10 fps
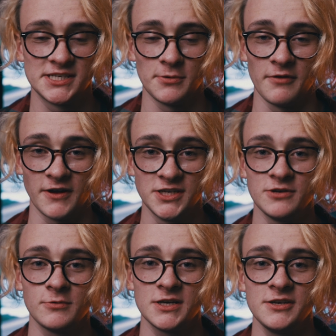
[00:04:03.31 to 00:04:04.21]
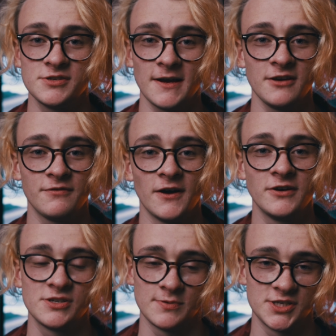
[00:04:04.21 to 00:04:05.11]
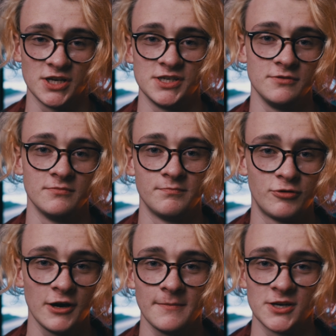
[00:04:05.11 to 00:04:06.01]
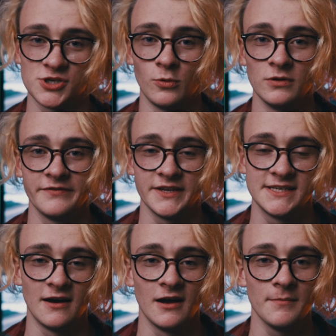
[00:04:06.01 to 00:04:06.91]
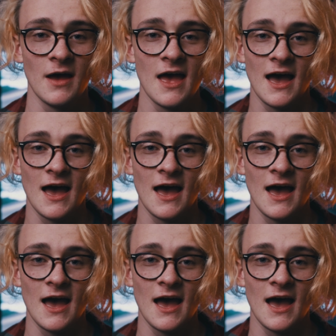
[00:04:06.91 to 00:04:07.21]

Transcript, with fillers: so if I do want to use manual focus, which I do pretty much all of the time,